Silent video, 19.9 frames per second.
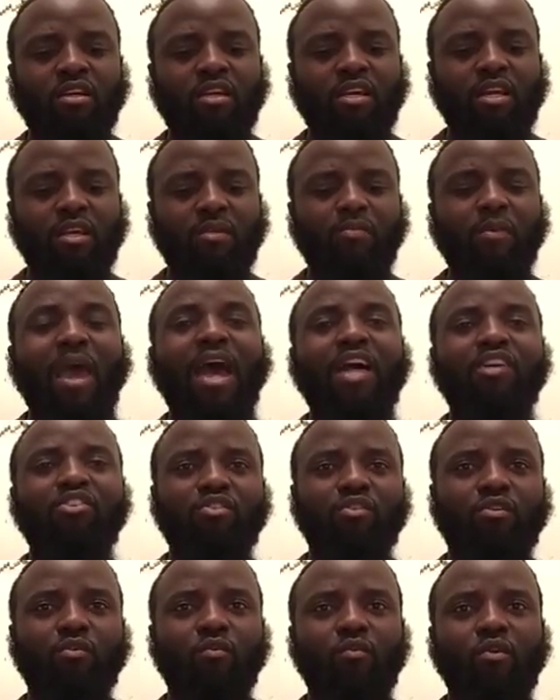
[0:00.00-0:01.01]
He
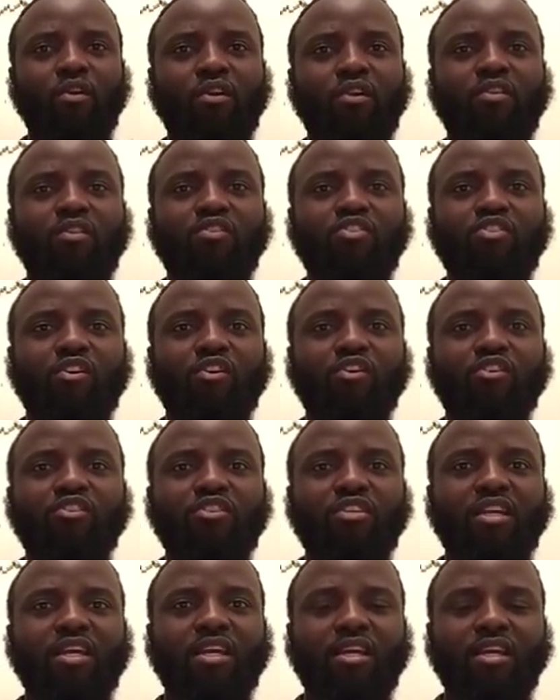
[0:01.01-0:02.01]
pastored in one of the
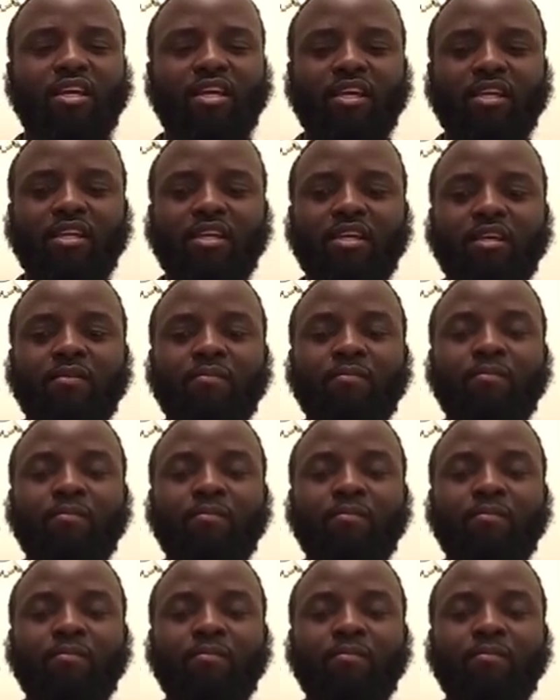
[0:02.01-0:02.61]
church in